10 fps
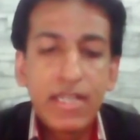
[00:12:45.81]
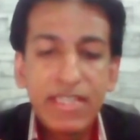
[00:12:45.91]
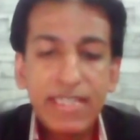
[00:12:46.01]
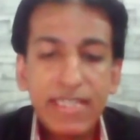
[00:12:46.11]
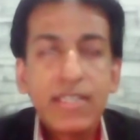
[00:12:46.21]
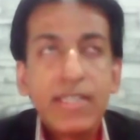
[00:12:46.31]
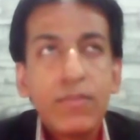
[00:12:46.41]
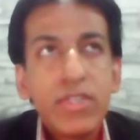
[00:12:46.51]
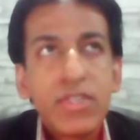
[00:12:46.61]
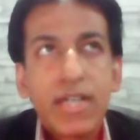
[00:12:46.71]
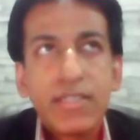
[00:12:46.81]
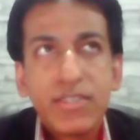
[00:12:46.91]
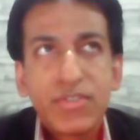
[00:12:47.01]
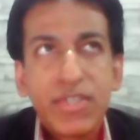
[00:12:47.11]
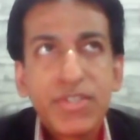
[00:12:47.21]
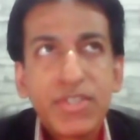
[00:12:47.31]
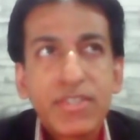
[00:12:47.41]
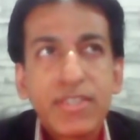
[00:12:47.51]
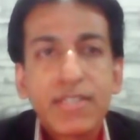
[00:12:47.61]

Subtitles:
These EV charging stations,